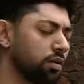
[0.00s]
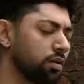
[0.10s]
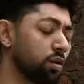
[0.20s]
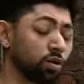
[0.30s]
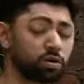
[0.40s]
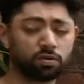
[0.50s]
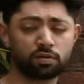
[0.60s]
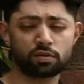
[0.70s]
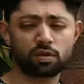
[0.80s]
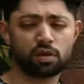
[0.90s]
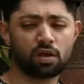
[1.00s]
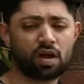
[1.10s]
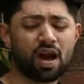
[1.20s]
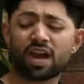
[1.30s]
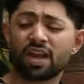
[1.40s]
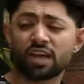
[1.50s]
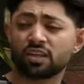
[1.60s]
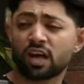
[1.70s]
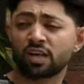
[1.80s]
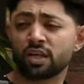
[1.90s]
Look, I hate
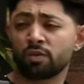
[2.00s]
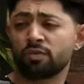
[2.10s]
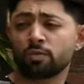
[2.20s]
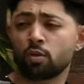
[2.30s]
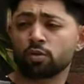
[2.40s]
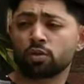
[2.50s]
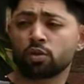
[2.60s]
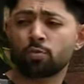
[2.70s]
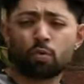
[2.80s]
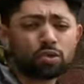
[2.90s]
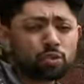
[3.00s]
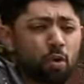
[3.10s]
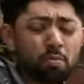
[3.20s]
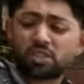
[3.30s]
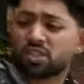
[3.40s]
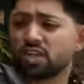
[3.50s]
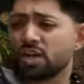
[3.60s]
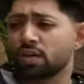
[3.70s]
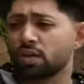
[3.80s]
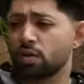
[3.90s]
the idea even more than you, but what do you want me to
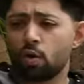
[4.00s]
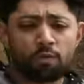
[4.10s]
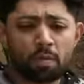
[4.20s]
say? Over